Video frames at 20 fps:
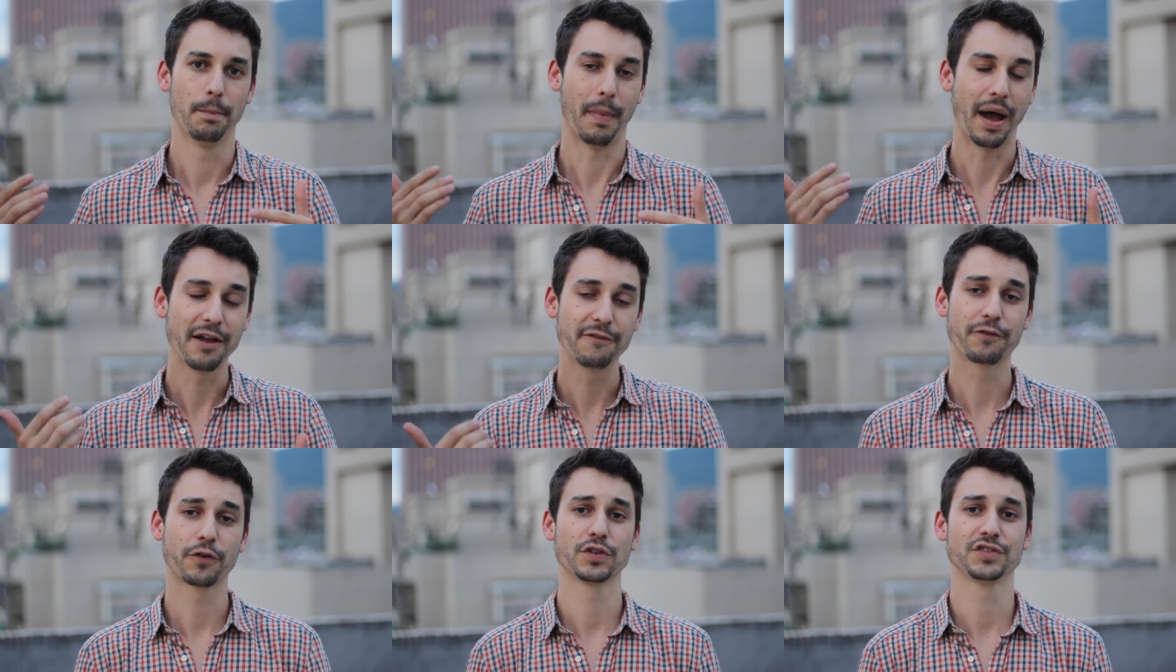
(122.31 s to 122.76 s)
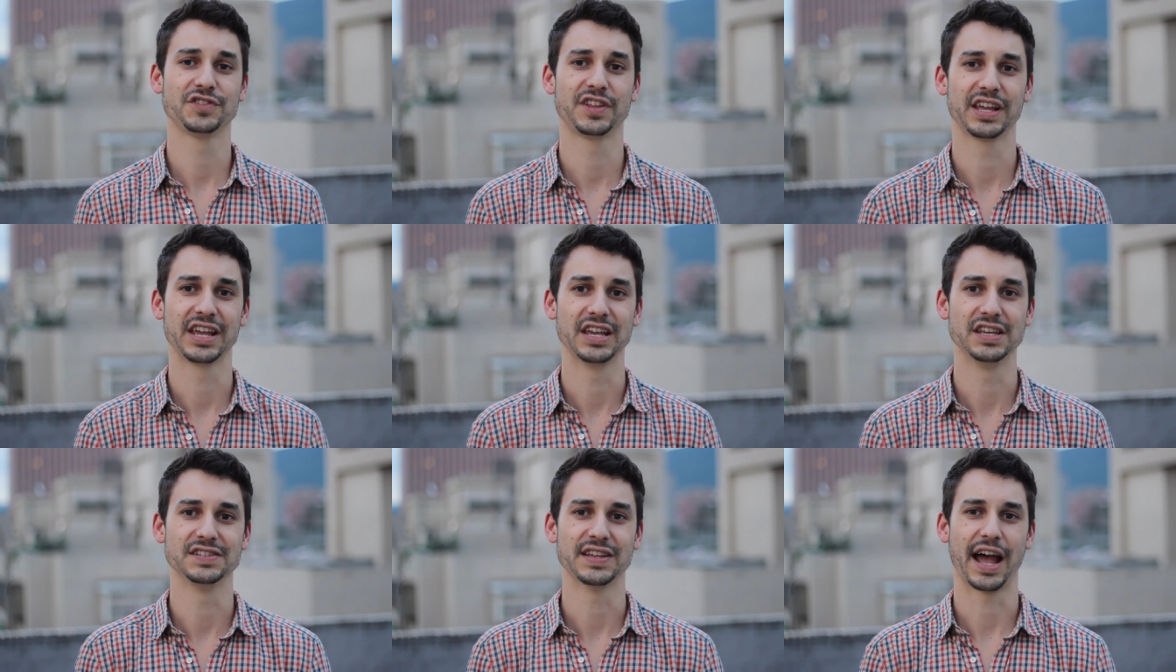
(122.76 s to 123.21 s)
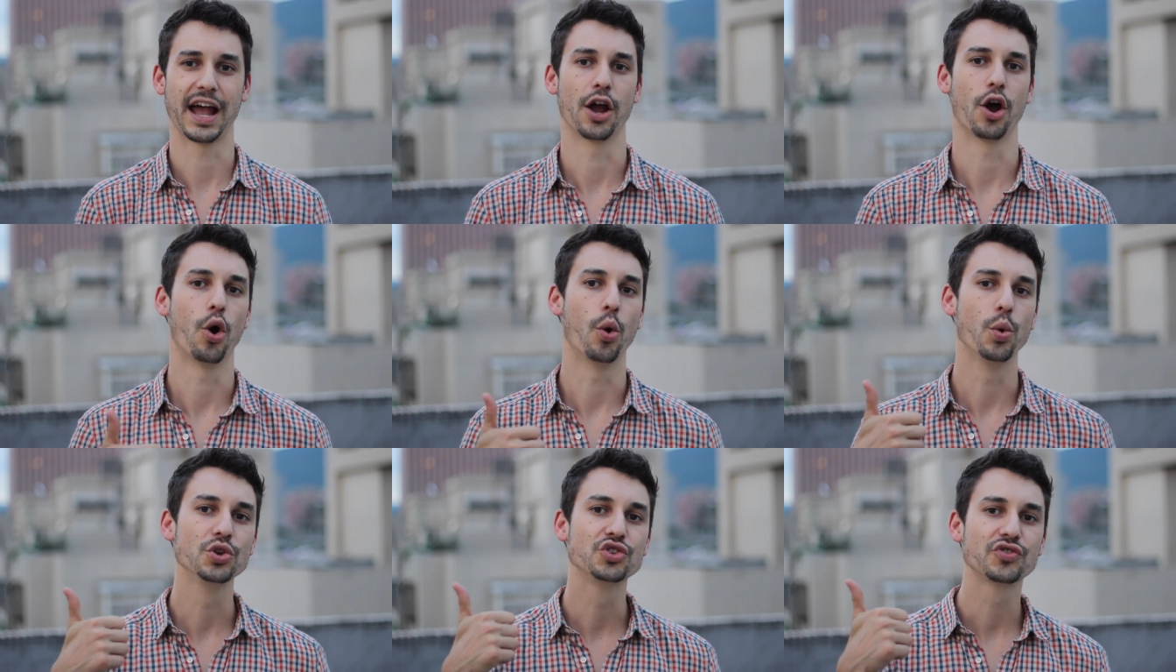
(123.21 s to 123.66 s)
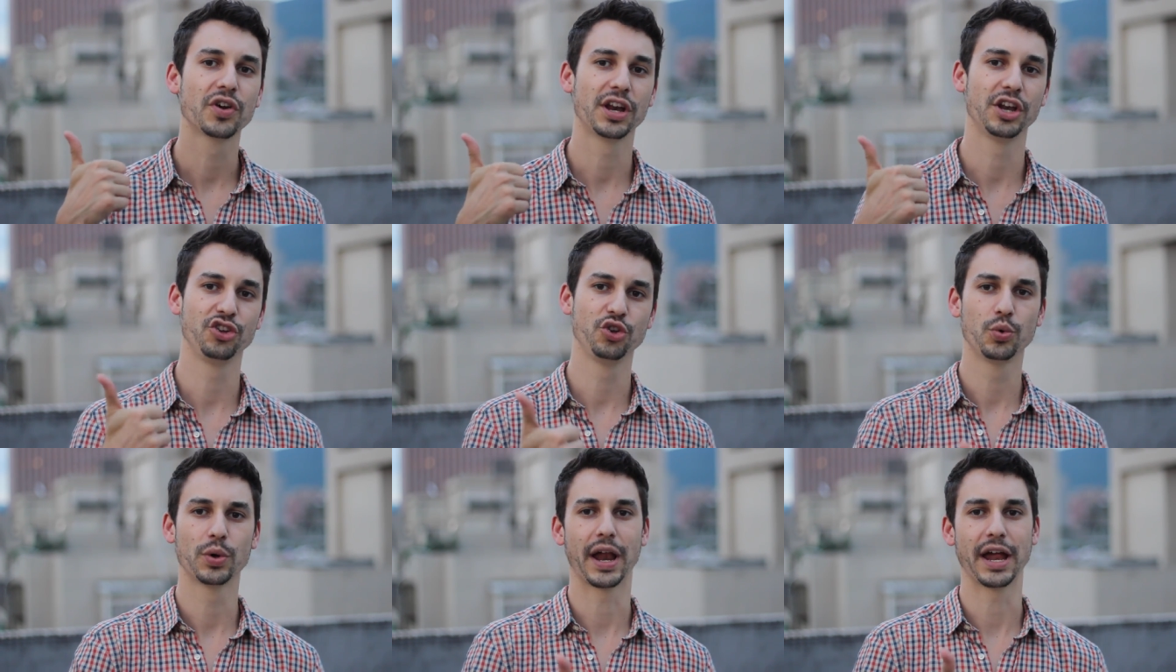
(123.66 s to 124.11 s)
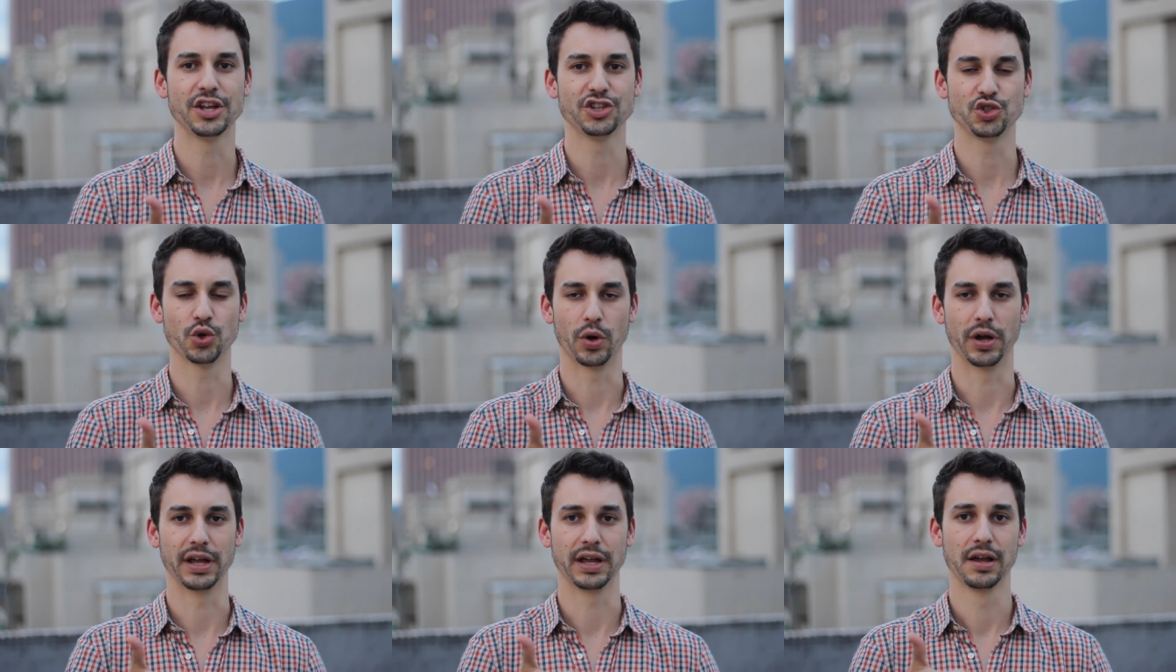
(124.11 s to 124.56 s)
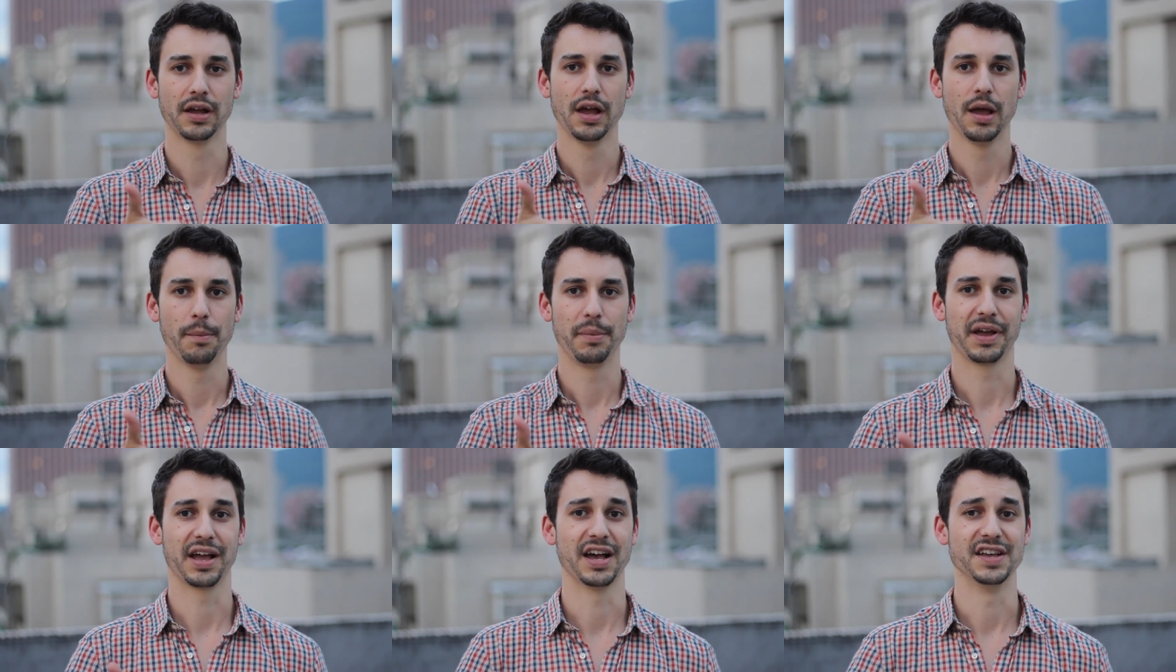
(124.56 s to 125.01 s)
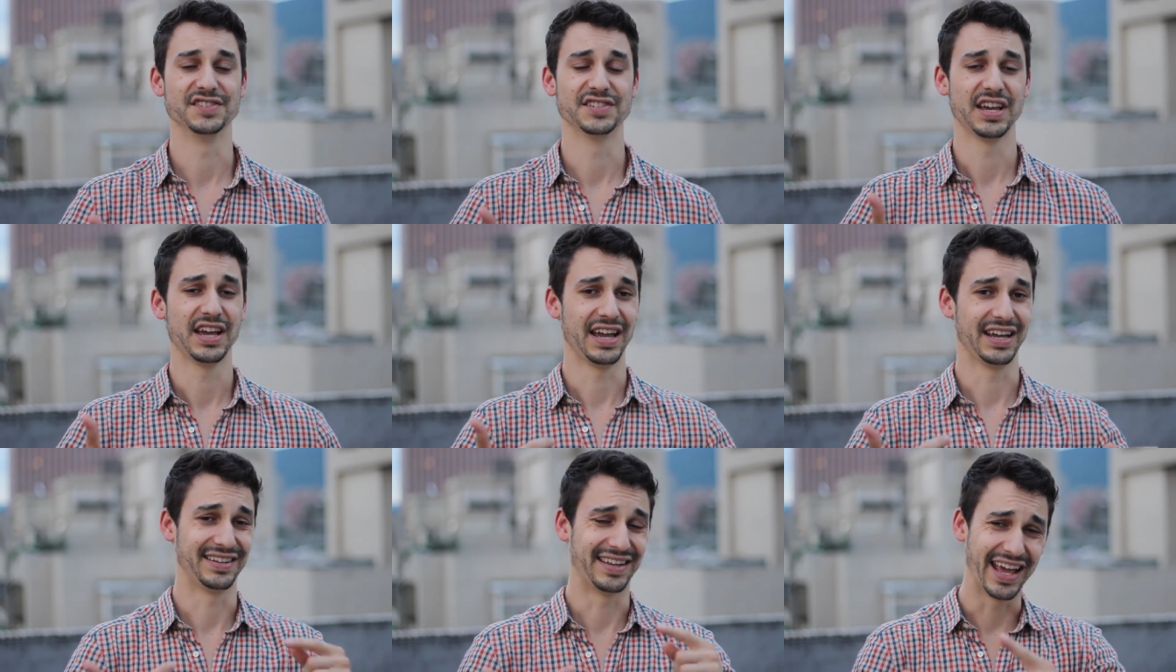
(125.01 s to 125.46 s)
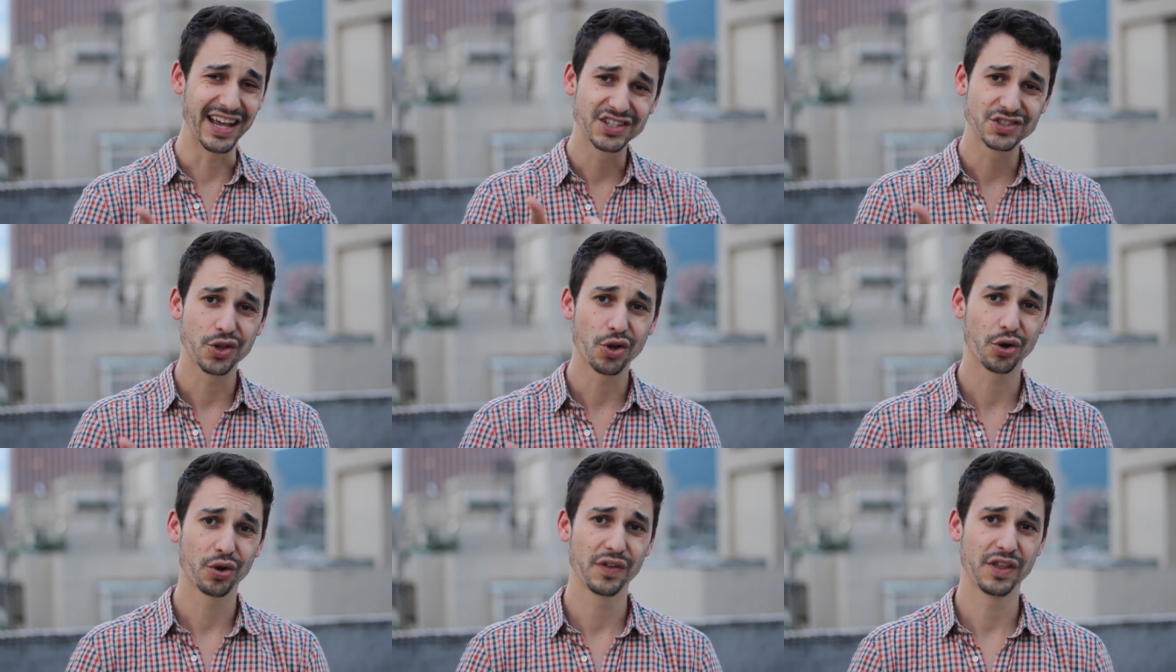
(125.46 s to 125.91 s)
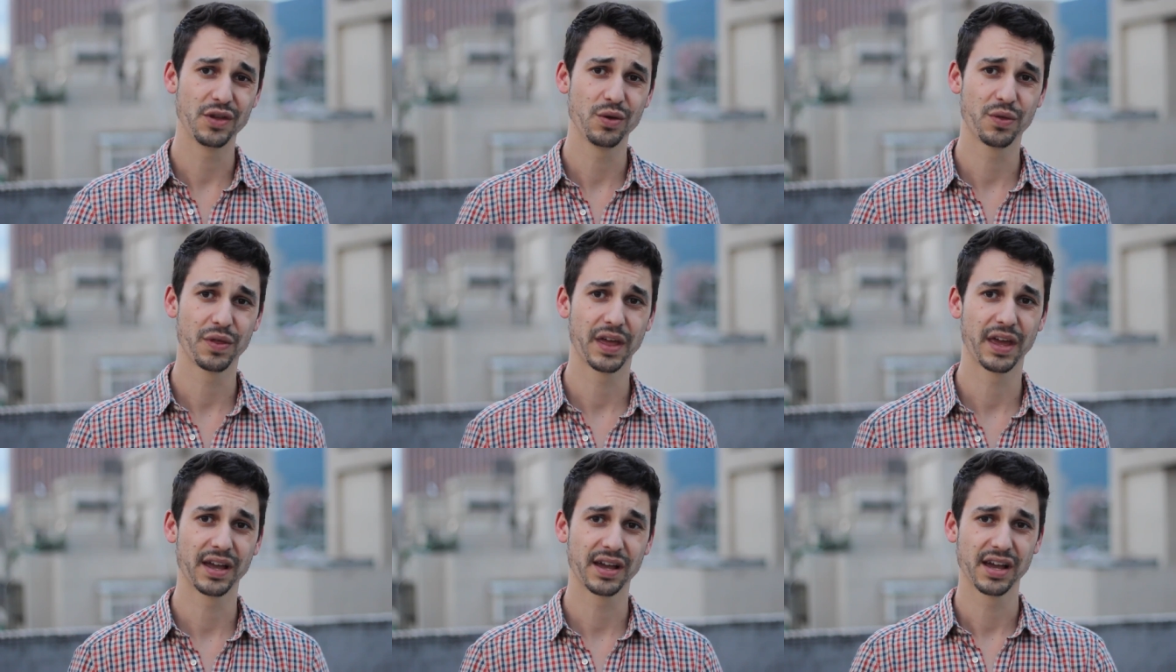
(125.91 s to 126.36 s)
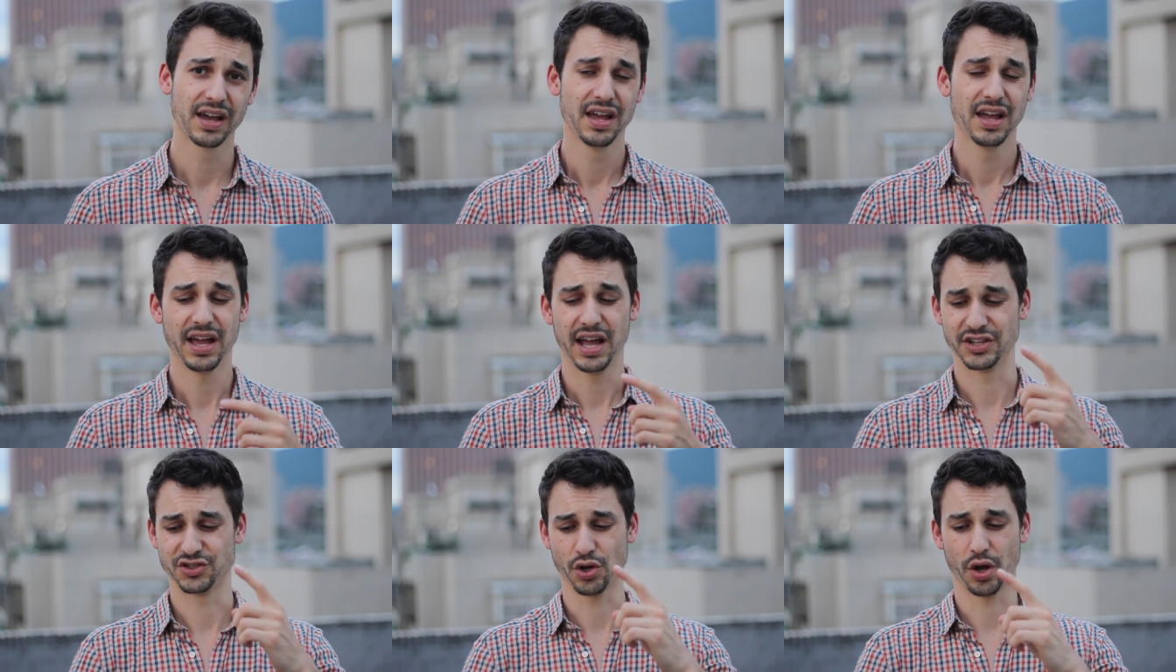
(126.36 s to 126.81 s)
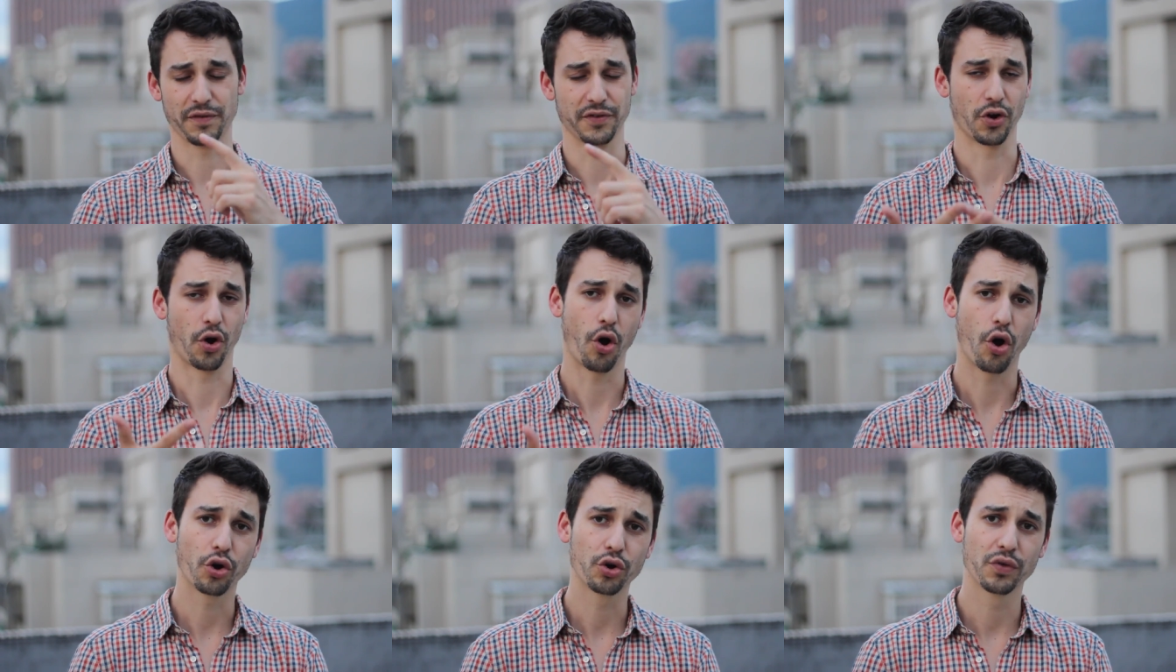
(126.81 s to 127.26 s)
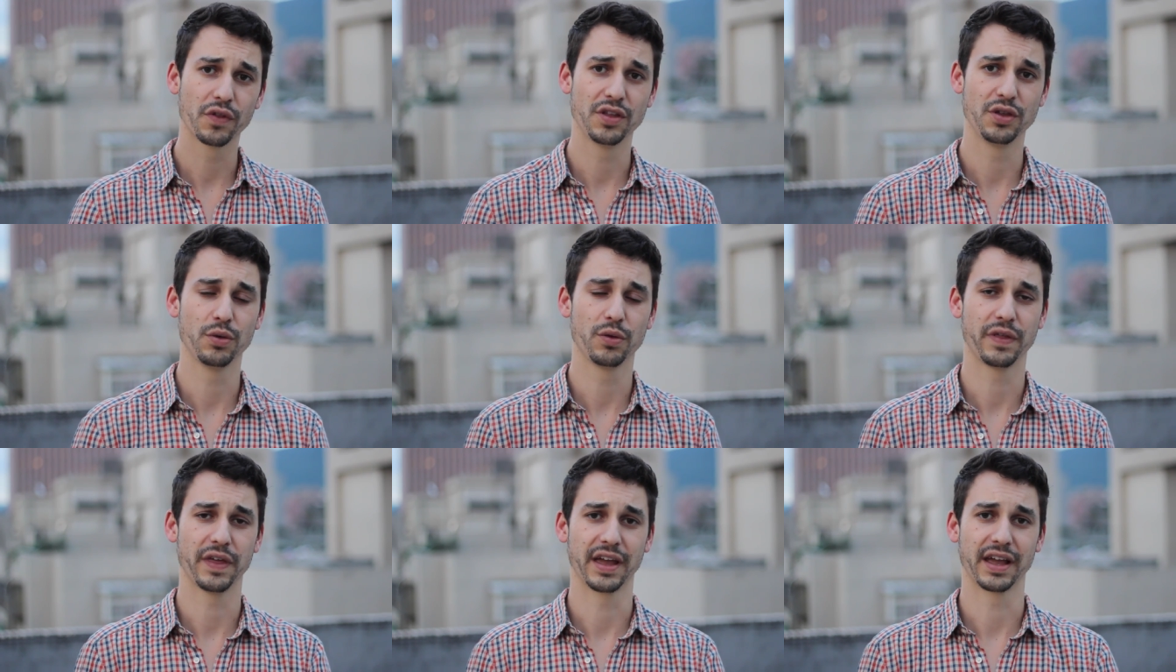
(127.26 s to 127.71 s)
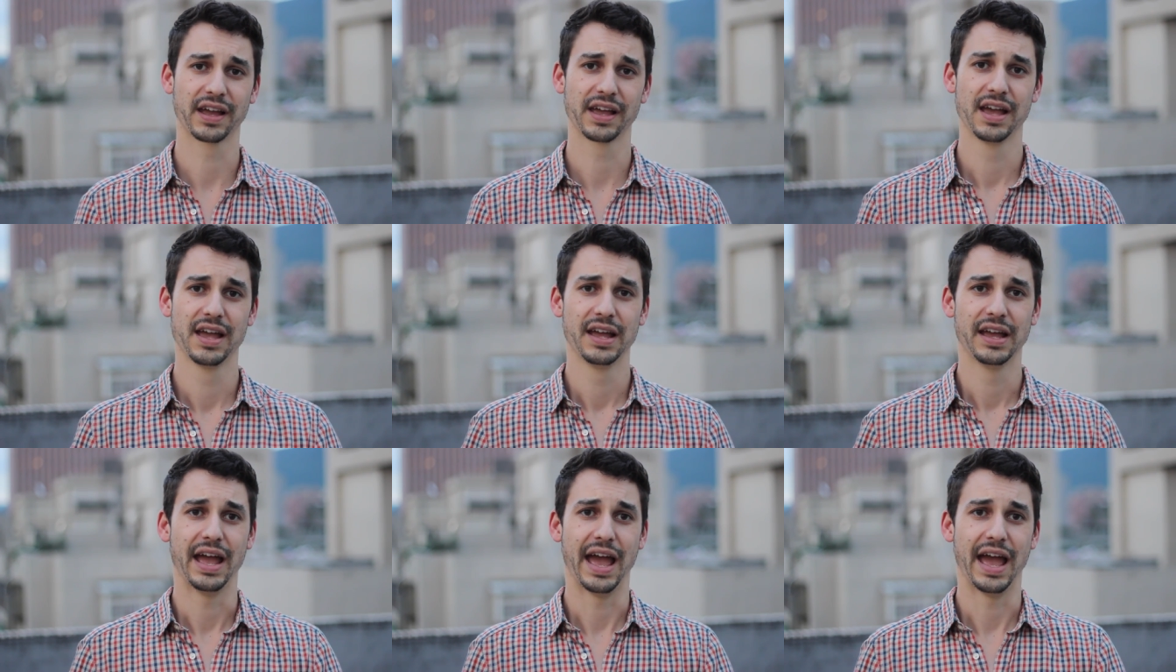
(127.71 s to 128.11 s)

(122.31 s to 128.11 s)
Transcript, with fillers: My first thing is I always try to do what I enjoy because it takes longer than you think, it's often harder than you think,